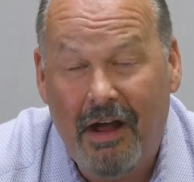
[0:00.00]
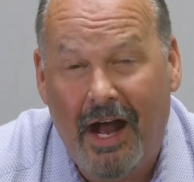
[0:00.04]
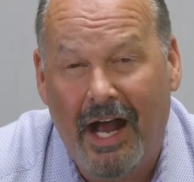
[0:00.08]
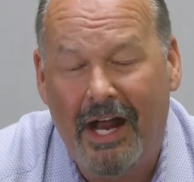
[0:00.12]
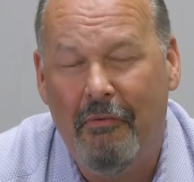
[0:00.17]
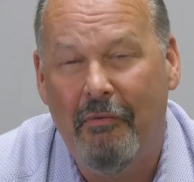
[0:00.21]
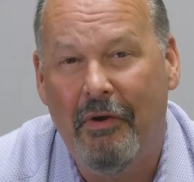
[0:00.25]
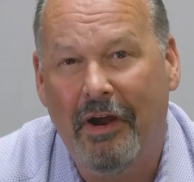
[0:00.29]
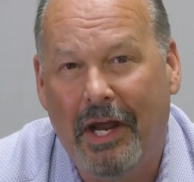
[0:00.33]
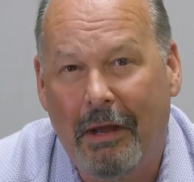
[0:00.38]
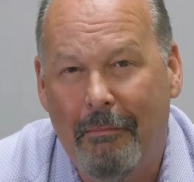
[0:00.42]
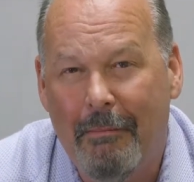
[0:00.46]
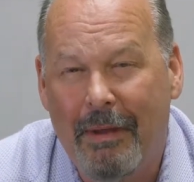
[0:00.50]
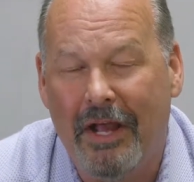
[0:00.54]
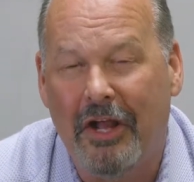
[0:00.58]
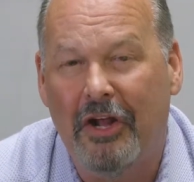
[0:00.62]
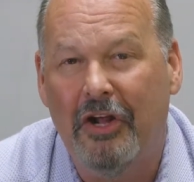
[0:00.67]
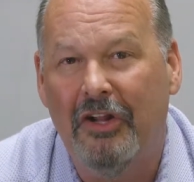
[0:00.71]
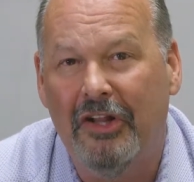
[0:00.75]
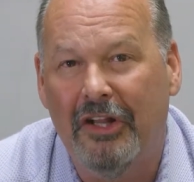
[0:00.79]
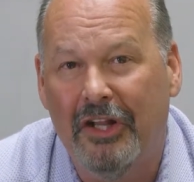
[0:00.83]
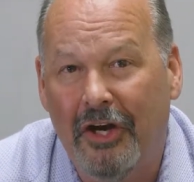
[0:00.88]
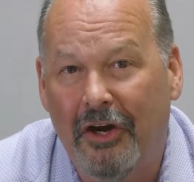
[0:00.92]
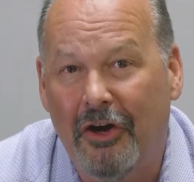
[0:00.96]
I'd
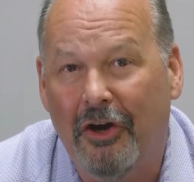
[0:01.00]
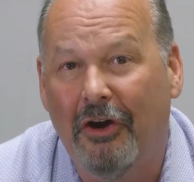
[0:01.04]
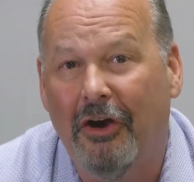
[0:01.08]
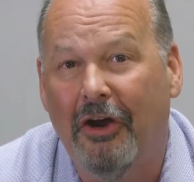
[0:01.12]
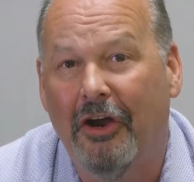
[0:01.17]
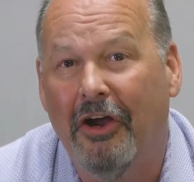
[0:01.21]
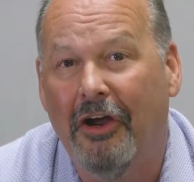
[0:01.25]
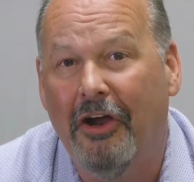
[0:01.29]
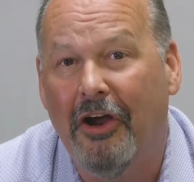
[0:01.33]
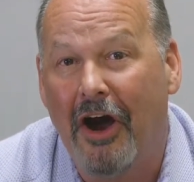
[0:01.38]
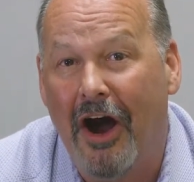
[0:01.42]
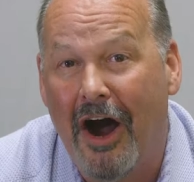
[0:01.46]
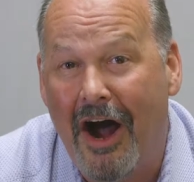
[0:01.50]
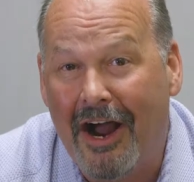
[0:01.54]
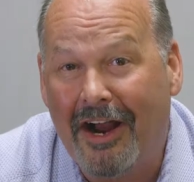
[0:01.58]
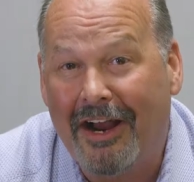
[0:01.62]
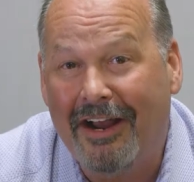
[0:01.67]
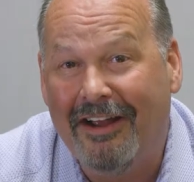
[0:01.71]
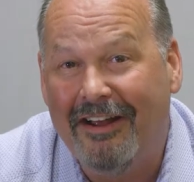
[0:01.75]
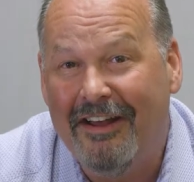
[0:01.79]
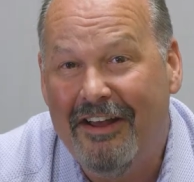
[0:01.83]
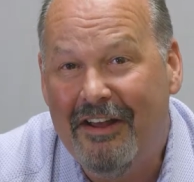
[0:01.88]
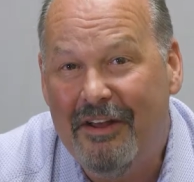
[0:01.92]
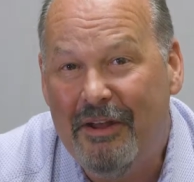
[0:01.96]
recommend clear
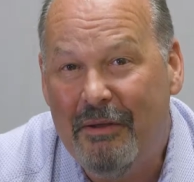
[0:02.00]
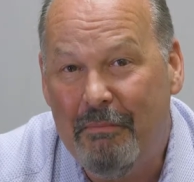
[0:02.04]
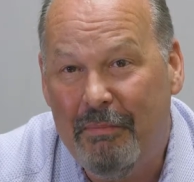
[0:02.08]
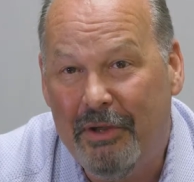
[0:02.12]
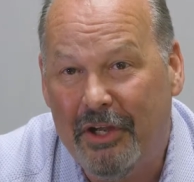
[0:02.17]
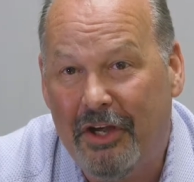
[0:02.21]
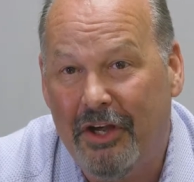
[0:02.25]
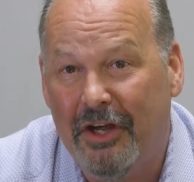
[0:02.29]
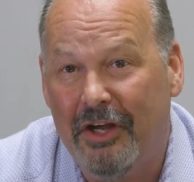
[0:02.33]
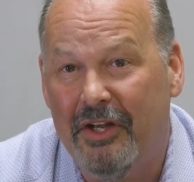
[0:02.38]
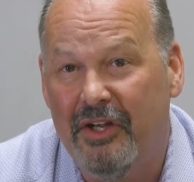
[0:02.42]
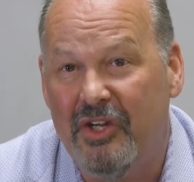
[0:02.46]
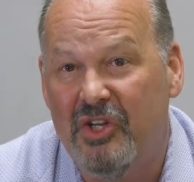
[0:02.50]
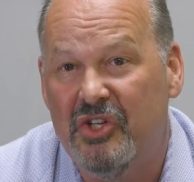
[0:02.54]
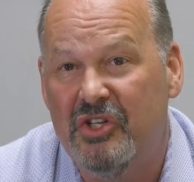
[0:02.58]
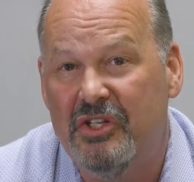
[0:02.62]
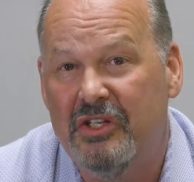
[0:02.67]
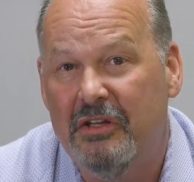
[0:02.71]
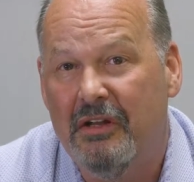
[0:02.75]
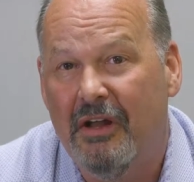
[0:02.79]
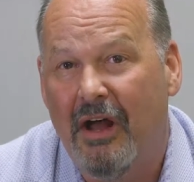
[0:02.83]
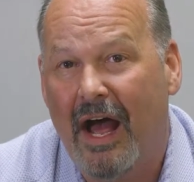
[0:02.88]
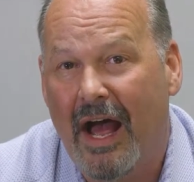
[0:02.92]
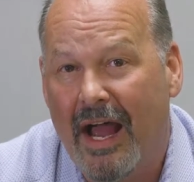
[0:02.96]
caulk
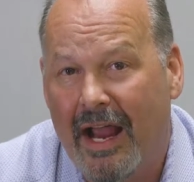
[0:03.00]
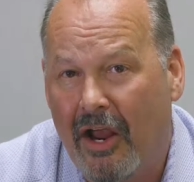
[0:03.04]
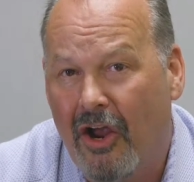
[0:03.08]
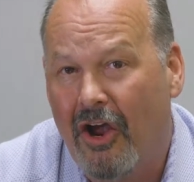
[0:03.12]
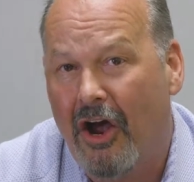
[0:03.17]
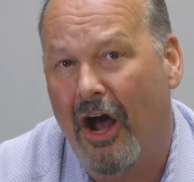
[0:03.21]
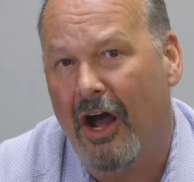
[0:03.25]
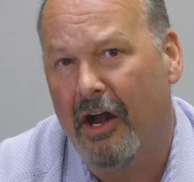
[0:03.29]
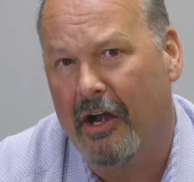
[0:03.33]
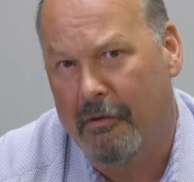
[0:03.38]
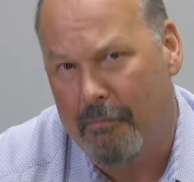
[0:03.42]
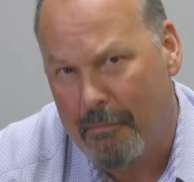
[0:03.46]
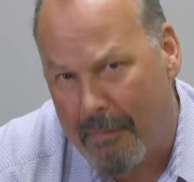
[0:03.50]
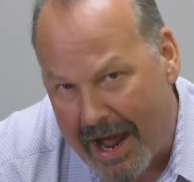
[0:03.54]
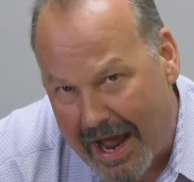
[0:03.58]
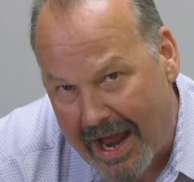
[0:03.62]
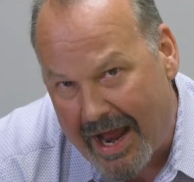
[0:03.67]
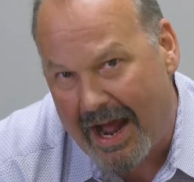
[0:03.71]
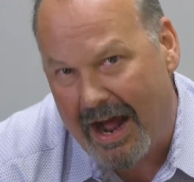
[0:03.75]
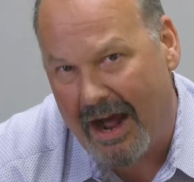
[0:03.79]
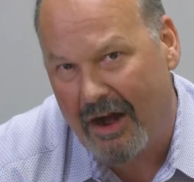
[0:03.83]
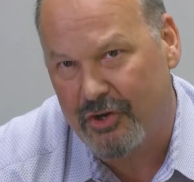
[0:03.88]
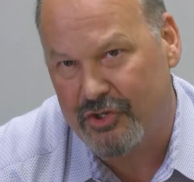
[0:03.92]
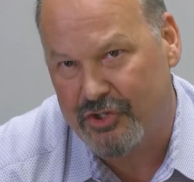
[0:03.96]
because I caulked
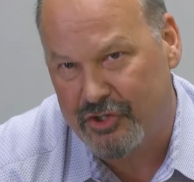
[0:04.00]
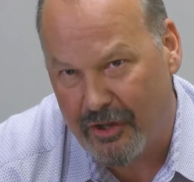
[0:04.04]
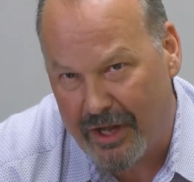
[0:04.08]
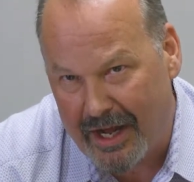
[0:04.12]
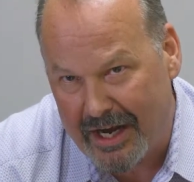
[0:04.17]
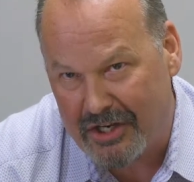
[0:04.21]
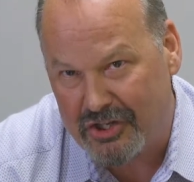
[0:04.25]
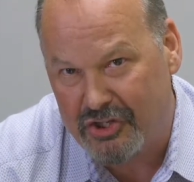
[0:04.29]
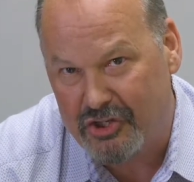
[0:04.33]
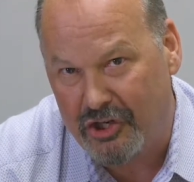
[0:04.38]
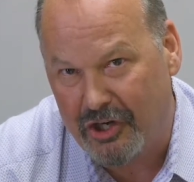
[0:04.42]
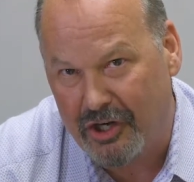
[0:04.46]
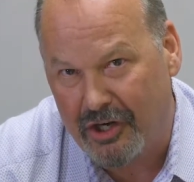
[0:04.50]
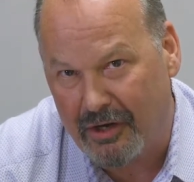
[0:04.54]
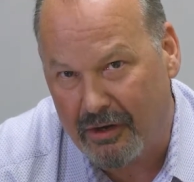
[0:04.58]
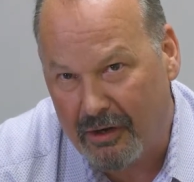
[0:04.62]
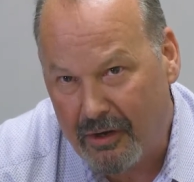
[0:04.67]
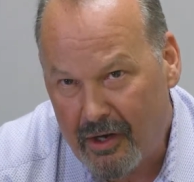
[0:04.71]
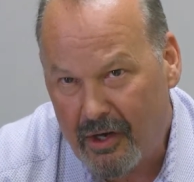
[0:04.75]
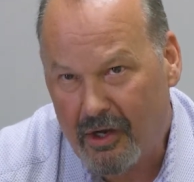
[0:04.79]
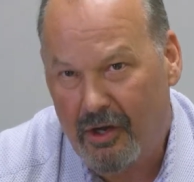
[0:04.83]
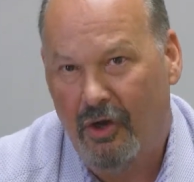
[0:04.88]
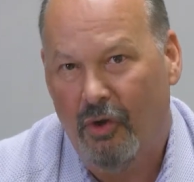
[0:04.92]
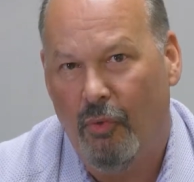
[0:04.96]
my house last
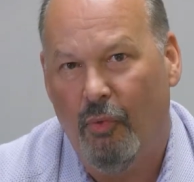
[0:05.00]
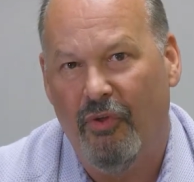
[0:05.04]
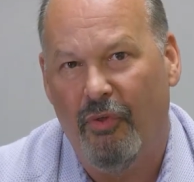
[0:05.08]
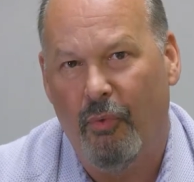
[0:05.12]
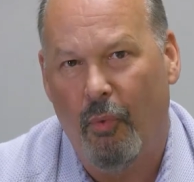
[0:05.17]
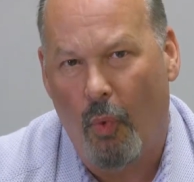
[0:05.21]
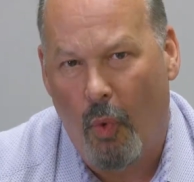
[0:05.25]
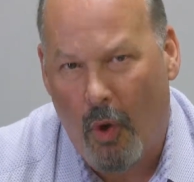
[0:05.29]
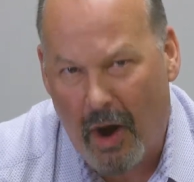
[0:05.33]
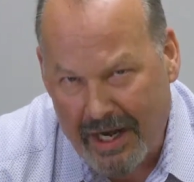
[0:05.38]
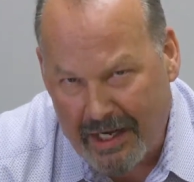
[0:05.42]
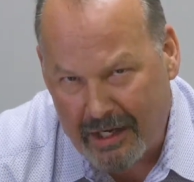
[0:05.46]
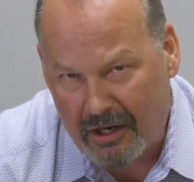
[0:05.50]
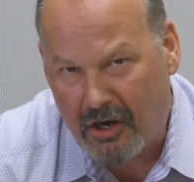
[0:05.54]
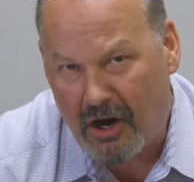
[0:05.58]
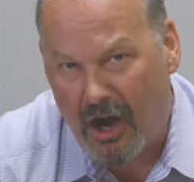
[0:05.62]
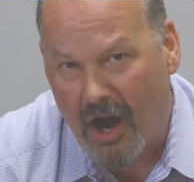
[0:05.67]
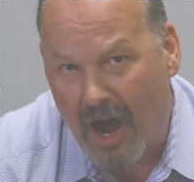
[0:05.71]
year with white